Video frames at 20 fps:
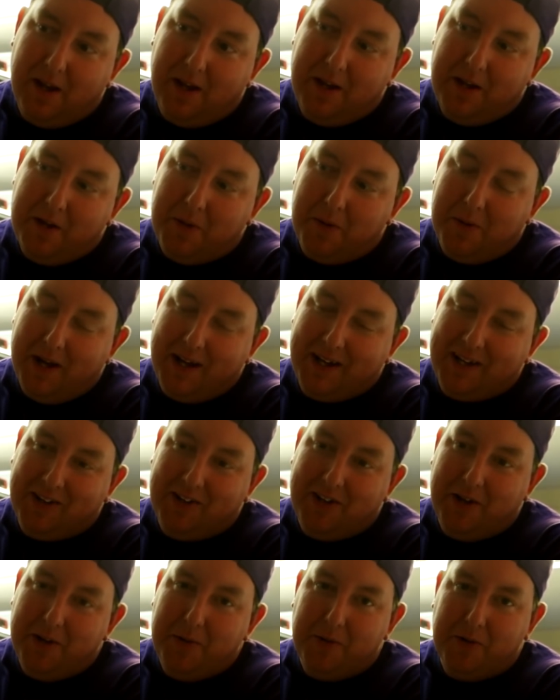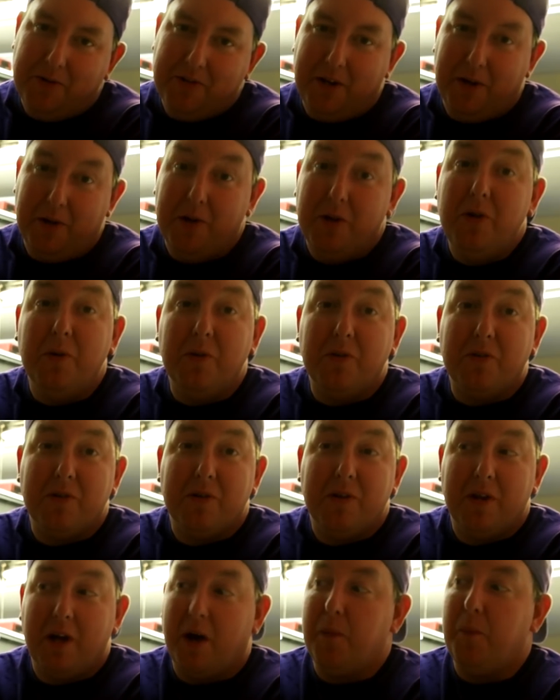I can tell you there's not a huge...
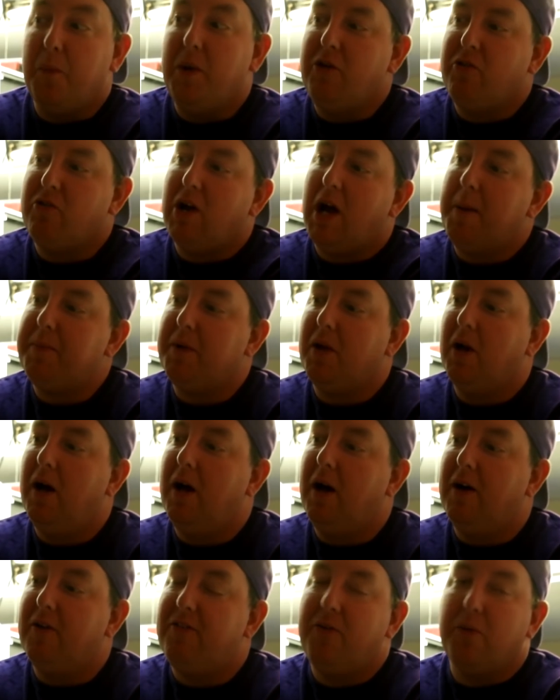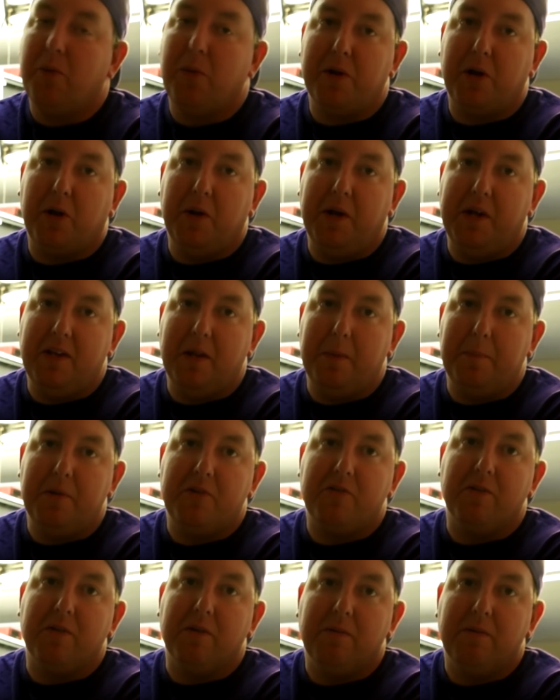We dropped a 4-degree
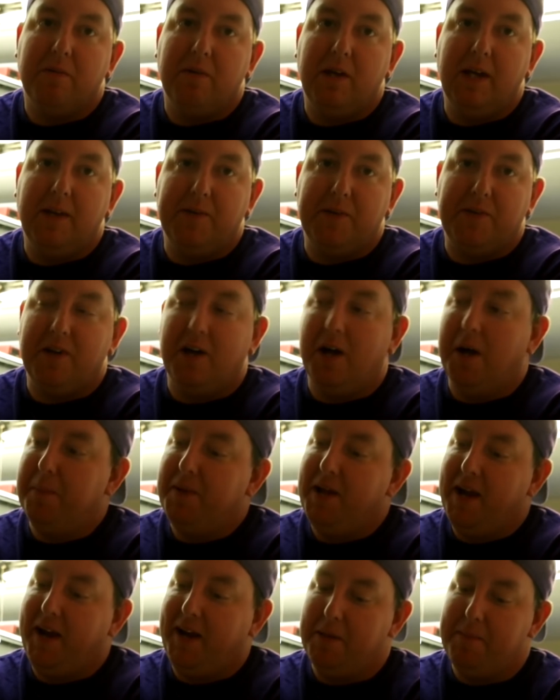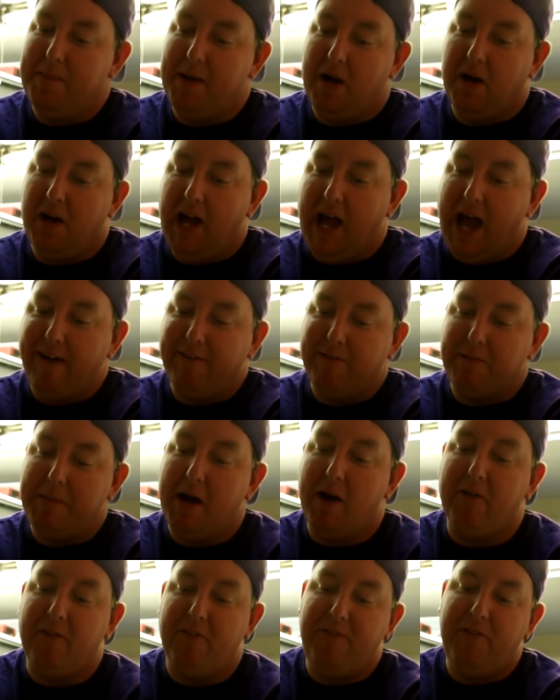temperature in the tub, taking them out, having them
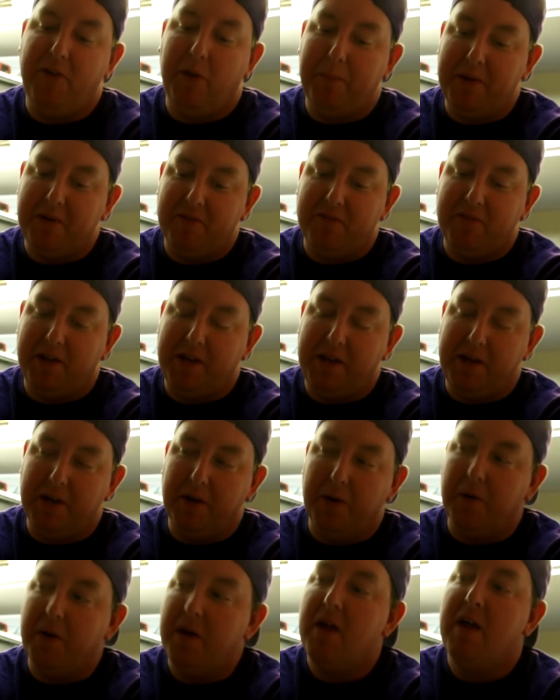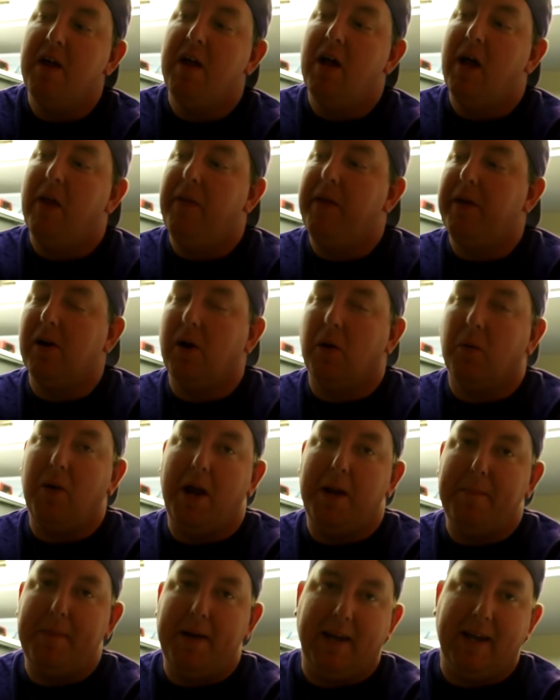out, filming a video. They go
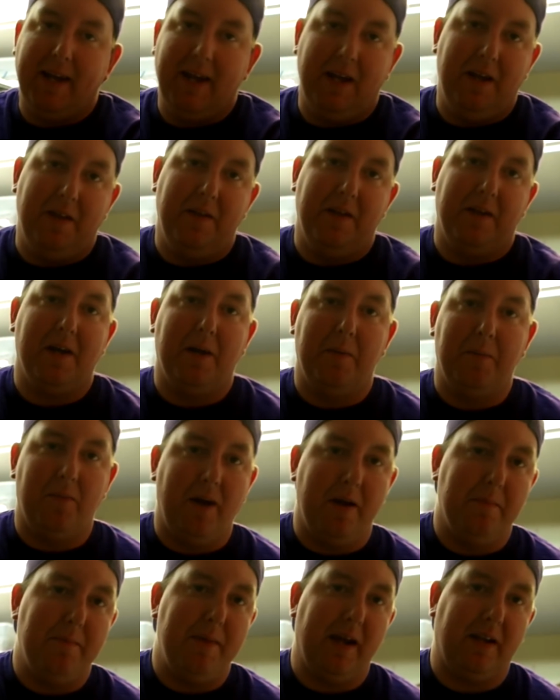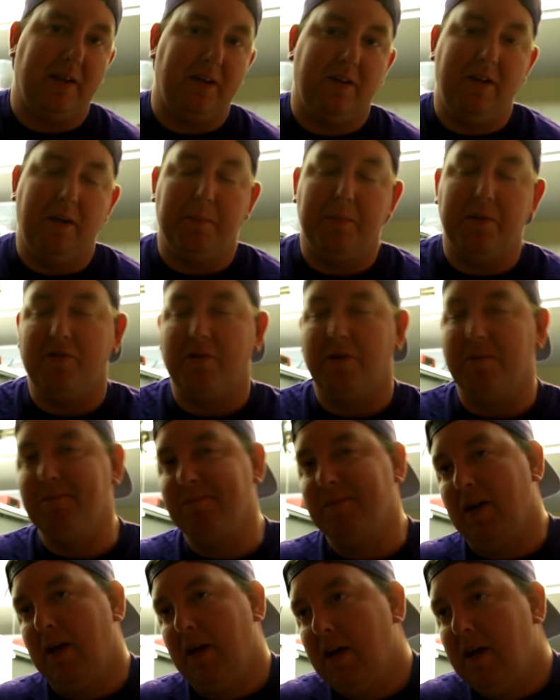right back in, and they come right back to temperature.
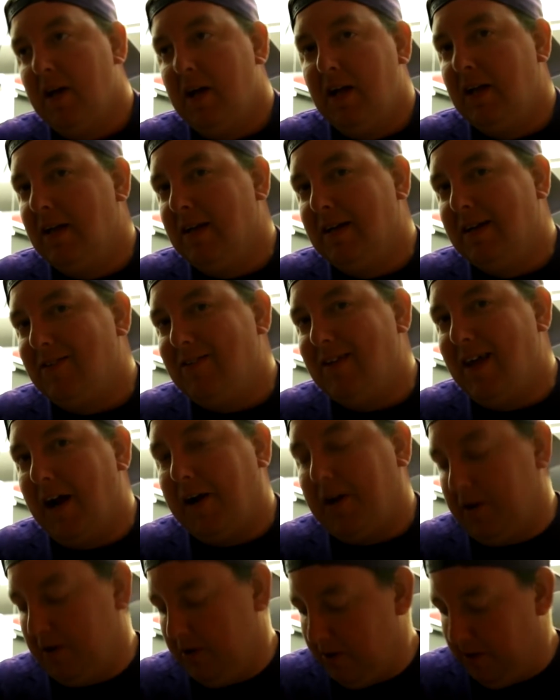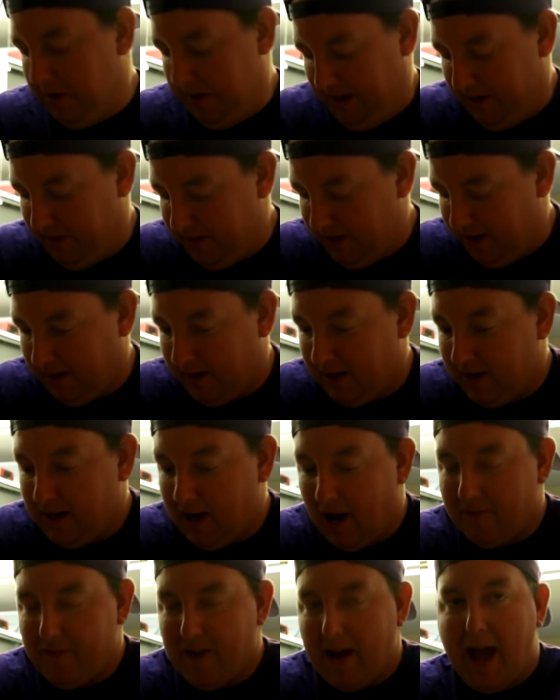It's not going to hurt anything.
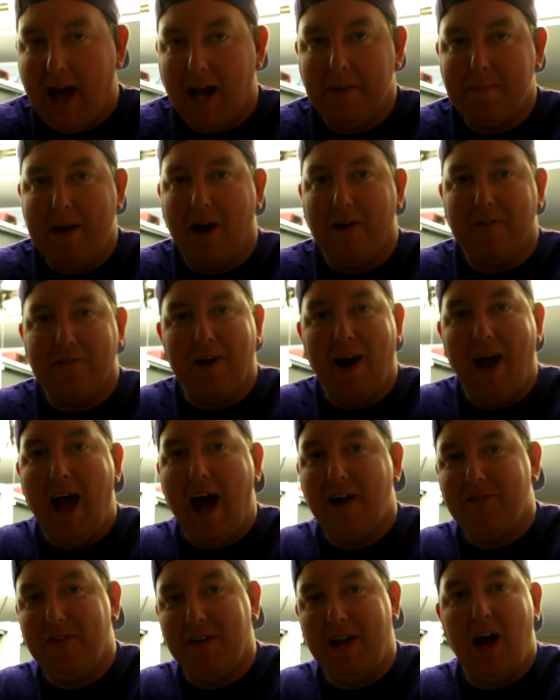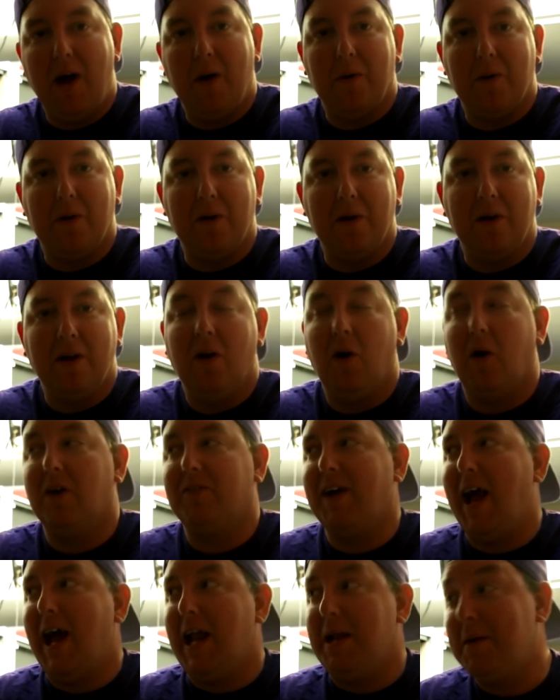Now, if I had them out for half an hour, or if
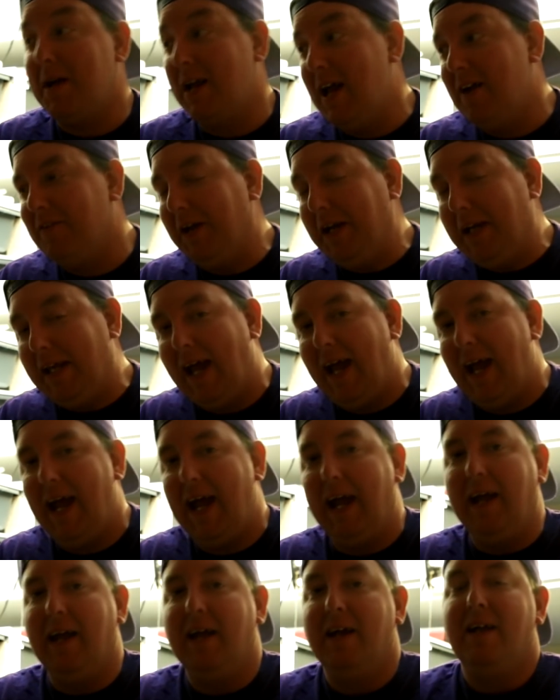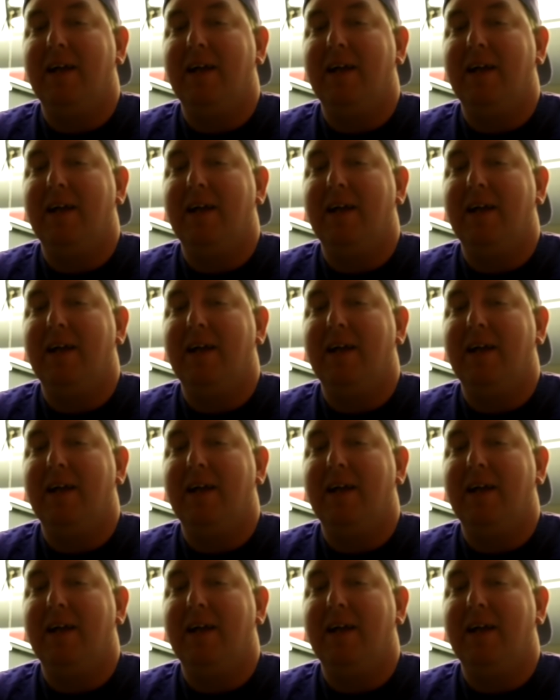I had them out every day,